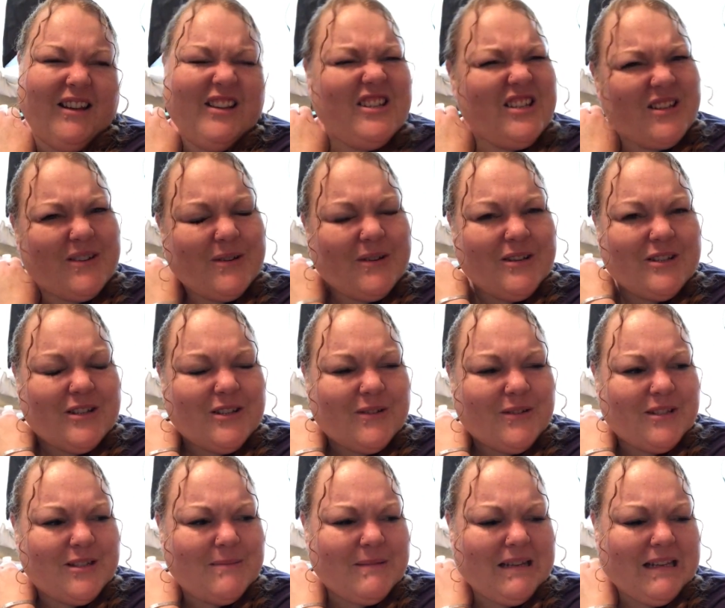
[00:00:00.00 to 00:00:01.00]
Do you know
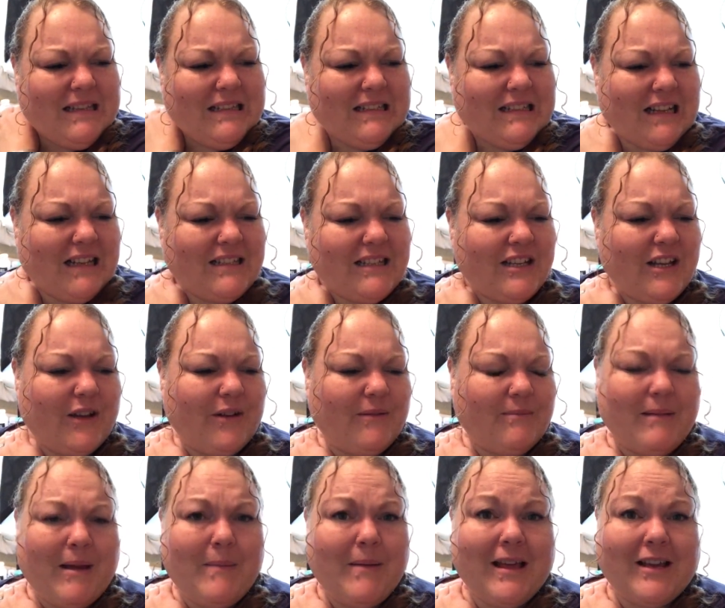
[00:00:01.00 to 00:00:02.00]
what I mean? I don't know,
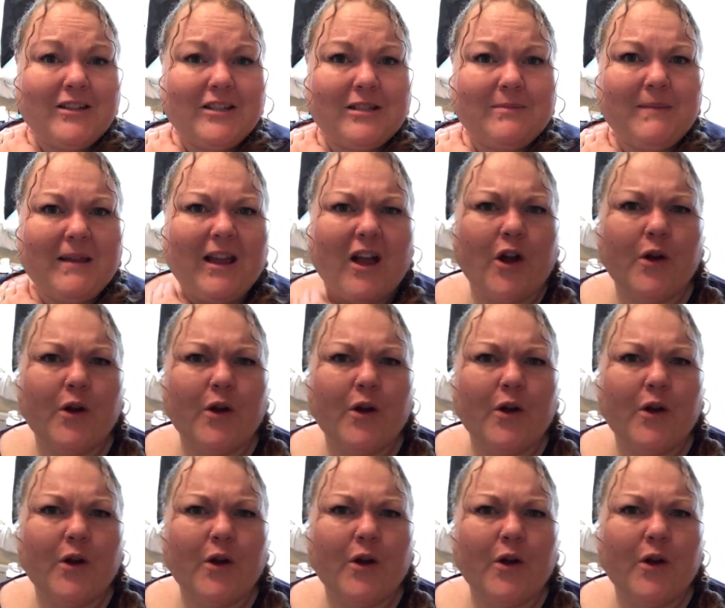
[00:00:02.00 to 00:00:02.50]
maybe that's just me.